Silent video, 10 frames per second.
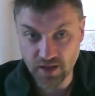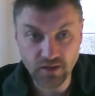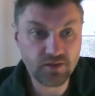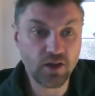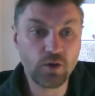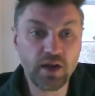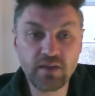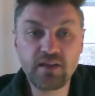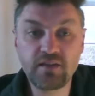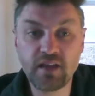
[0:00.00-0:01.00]
So in
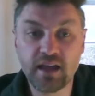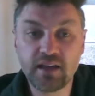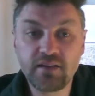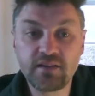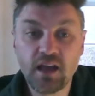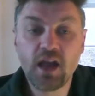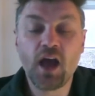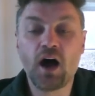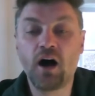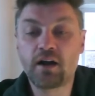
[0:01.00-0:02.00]
this case,
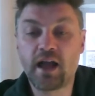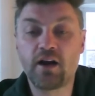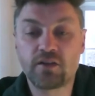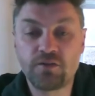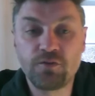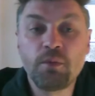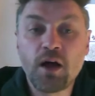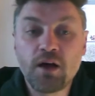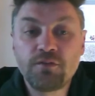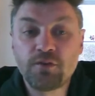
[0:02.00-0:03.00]
our character from
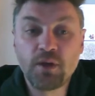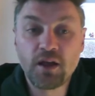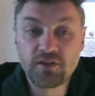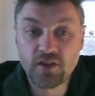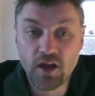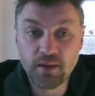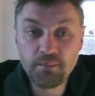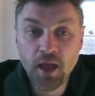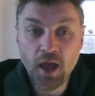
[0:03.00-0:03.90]
last time,